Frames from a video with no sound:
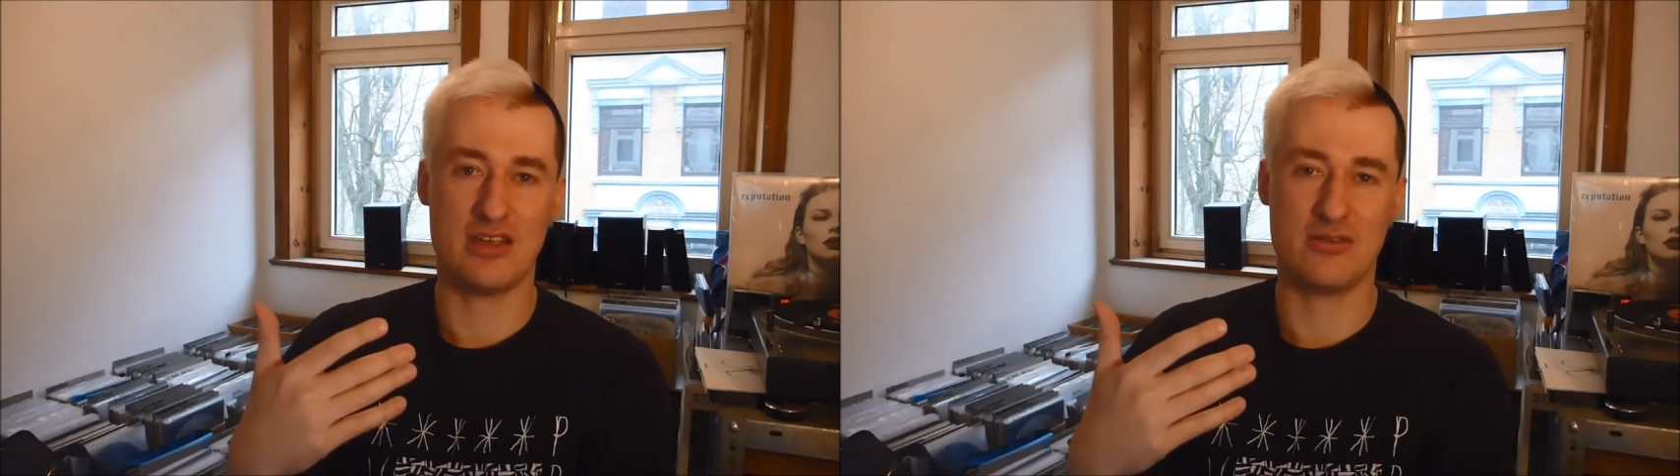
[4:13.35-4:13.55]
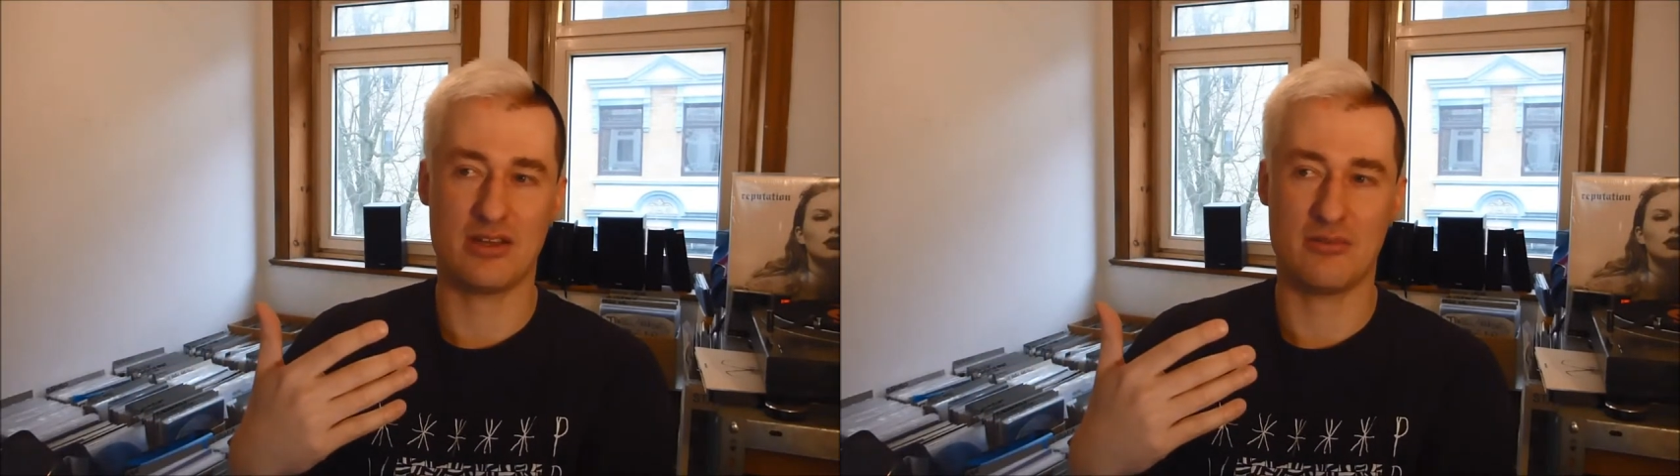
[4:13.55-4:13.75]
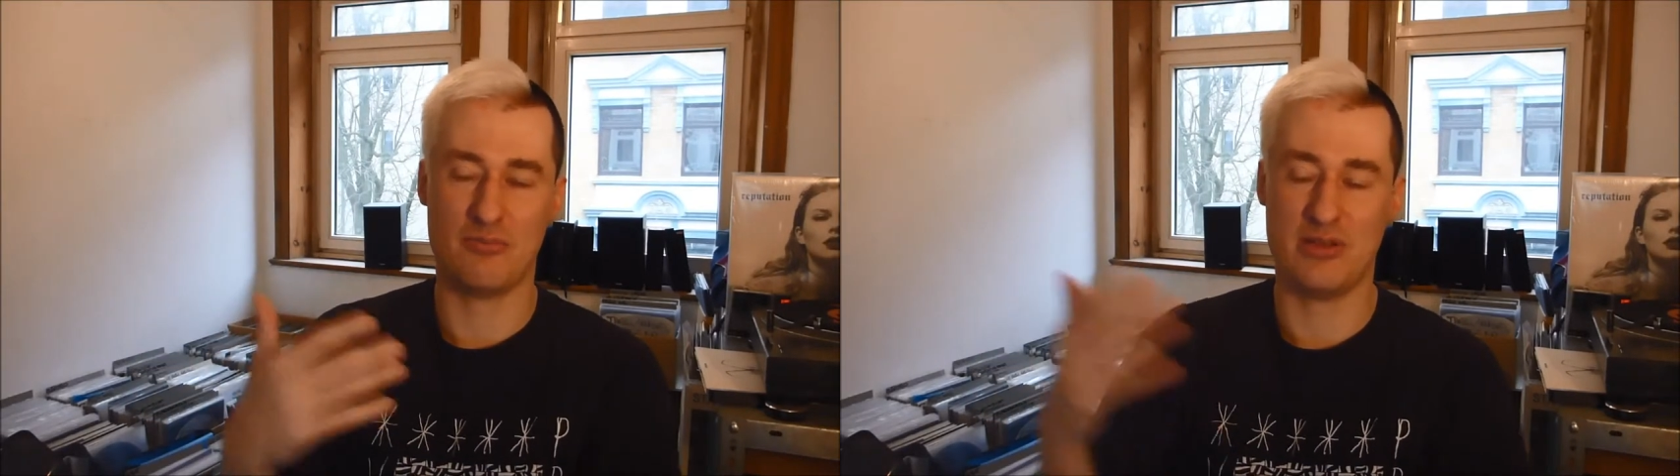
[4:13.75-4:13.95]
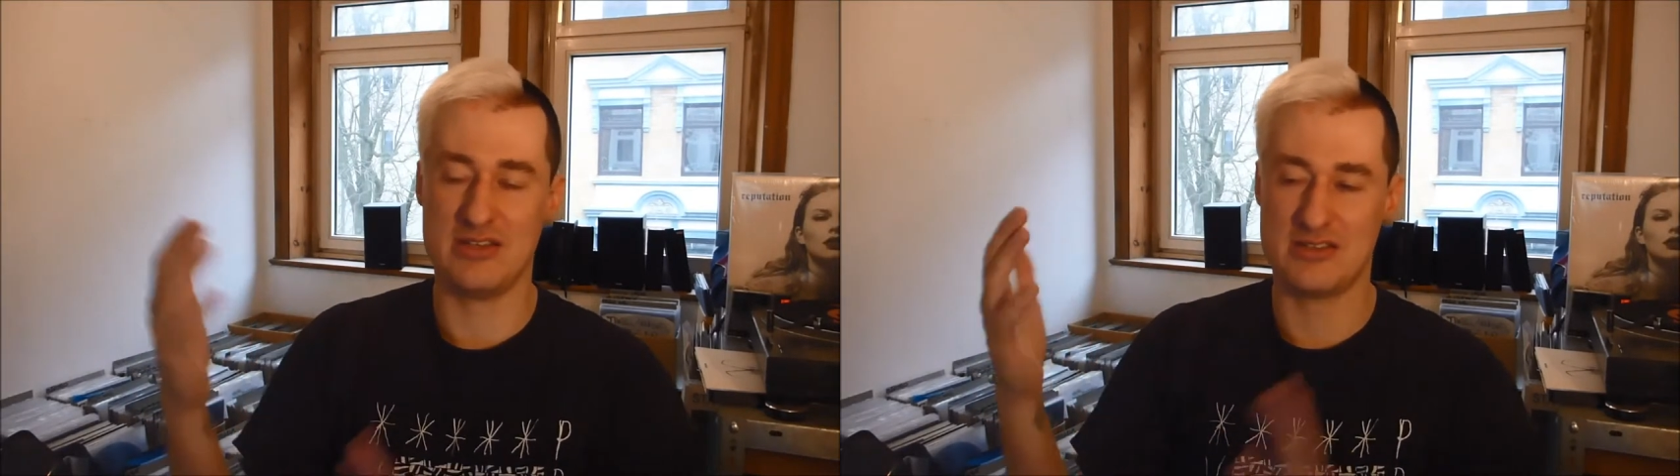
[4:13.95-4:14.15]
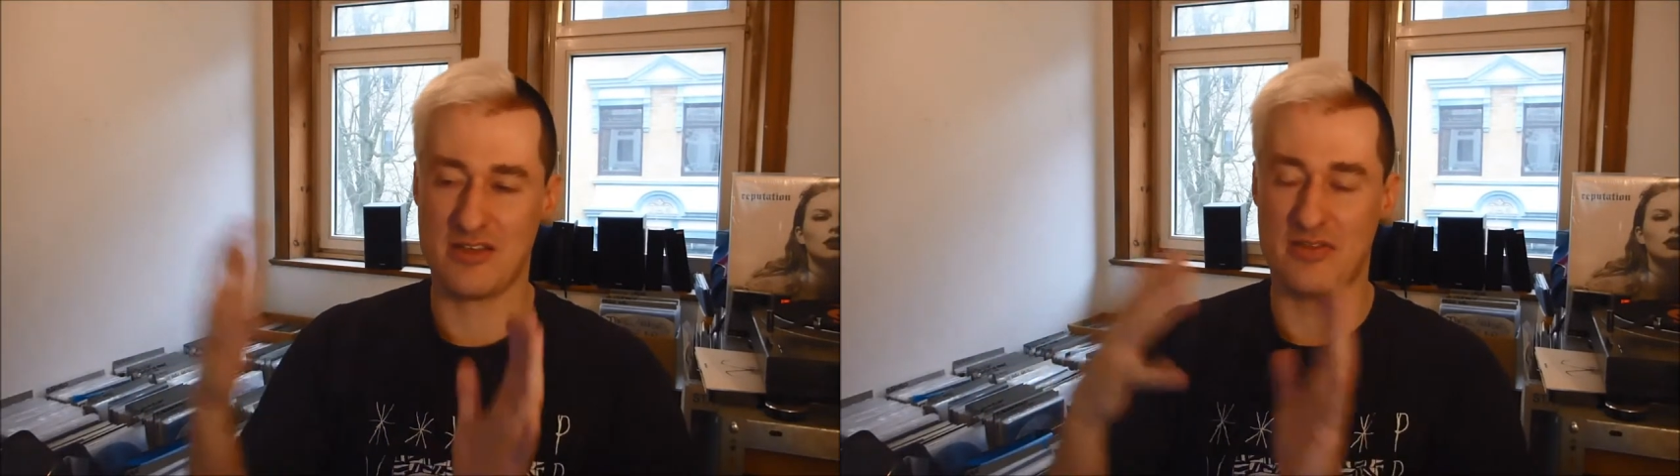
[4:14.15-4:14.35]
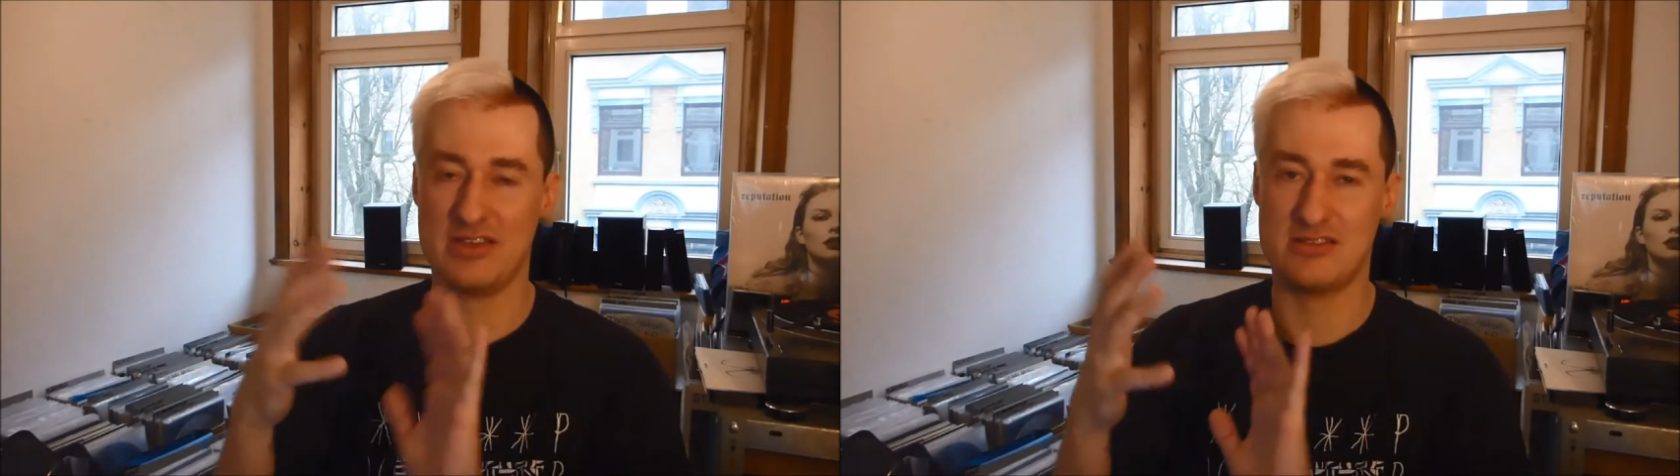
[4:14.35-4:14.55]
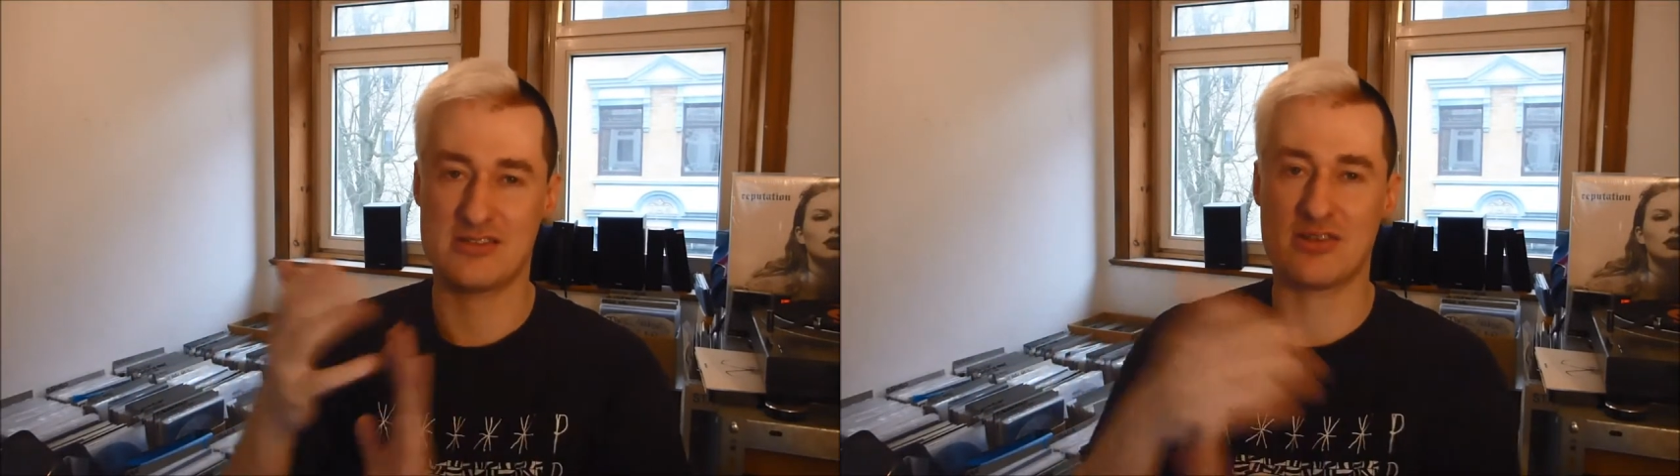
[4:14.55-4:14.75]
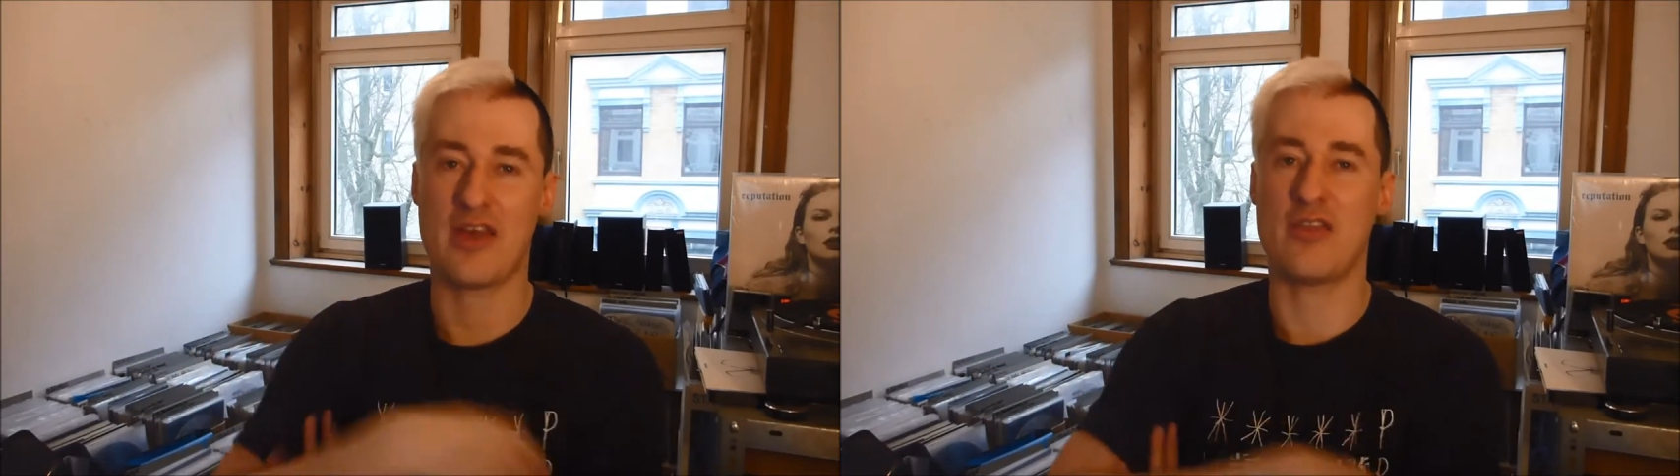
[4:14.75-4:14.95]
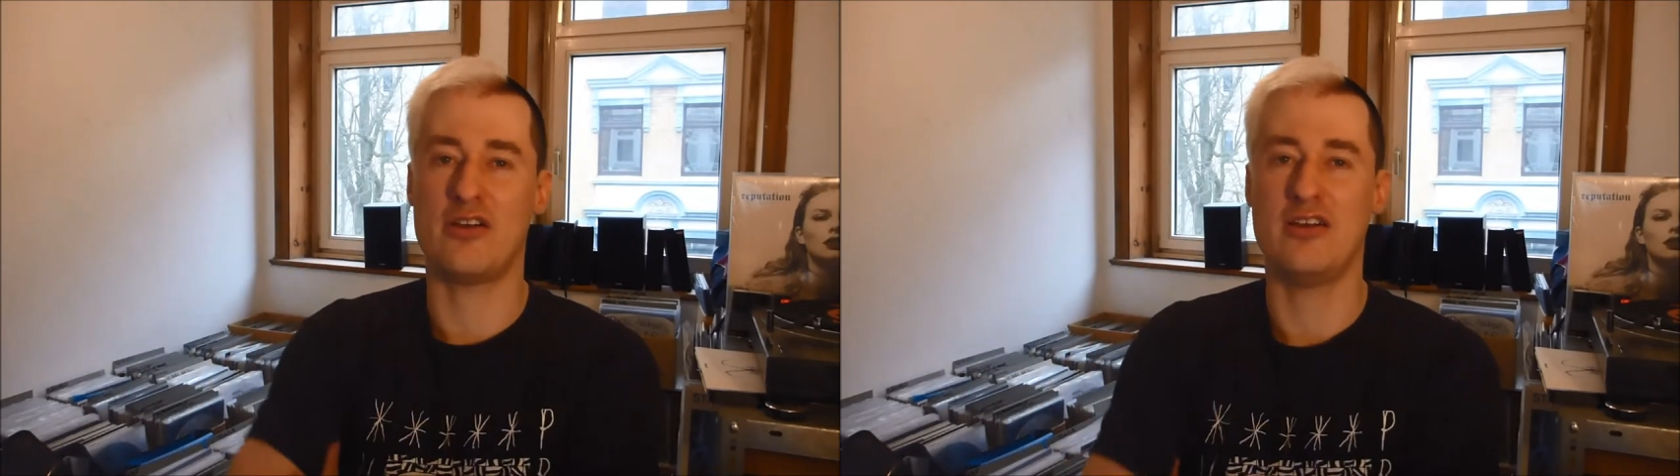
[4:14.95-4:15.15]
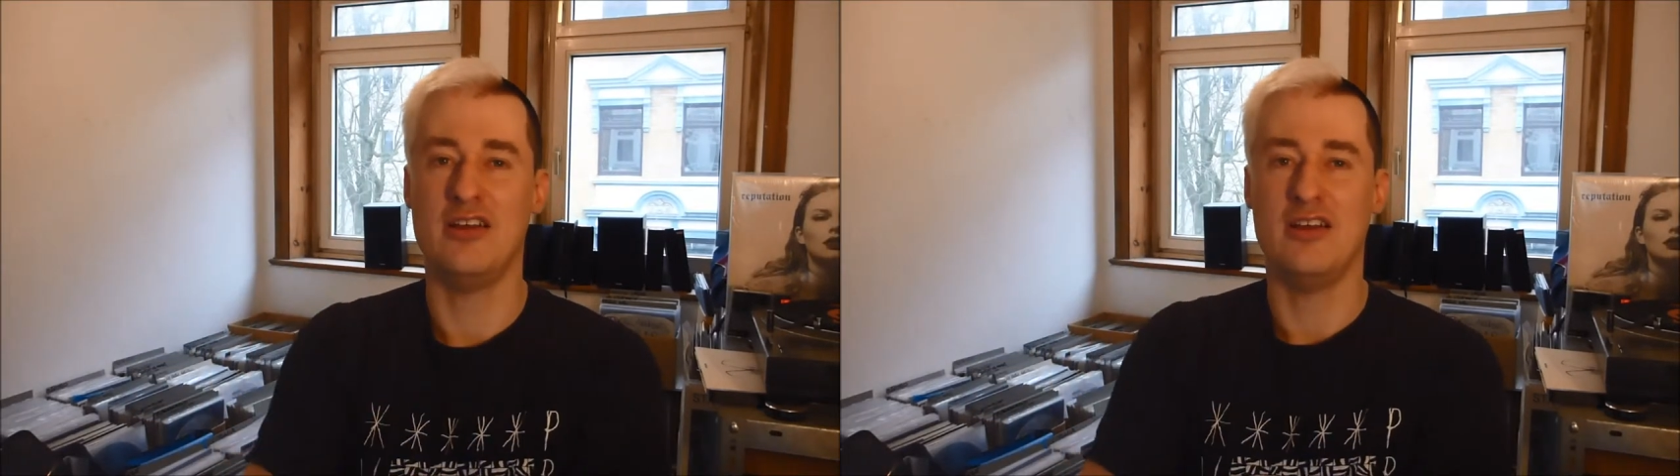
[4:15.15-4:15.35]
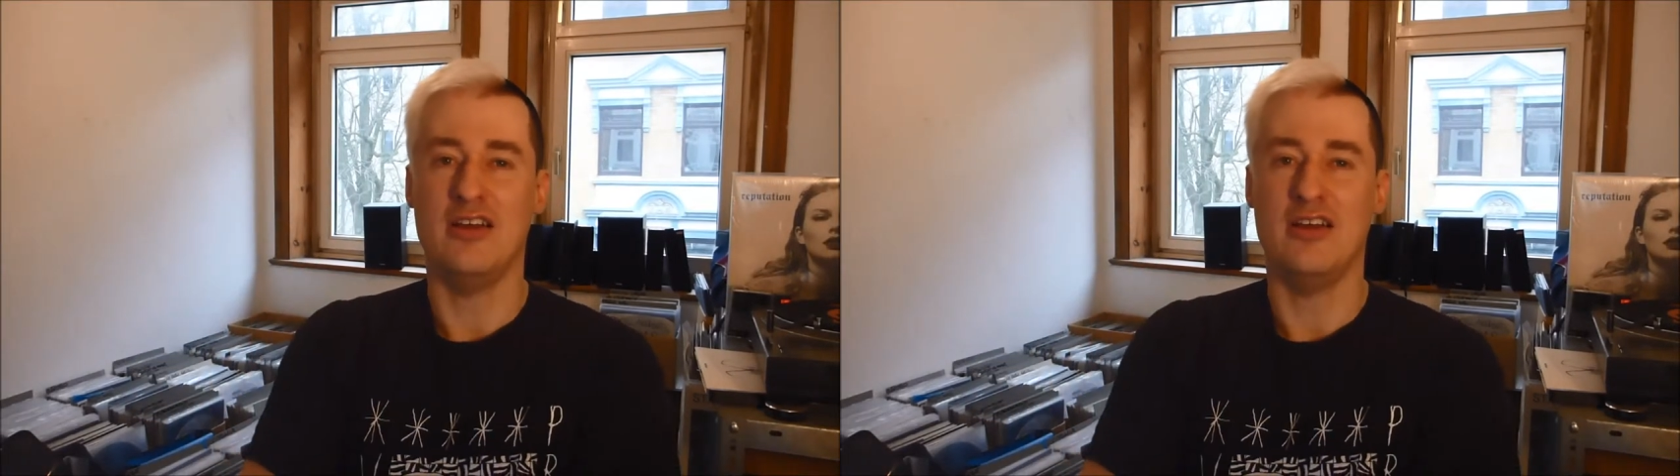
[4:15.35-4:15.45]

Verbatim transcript: Uh, you can piece these together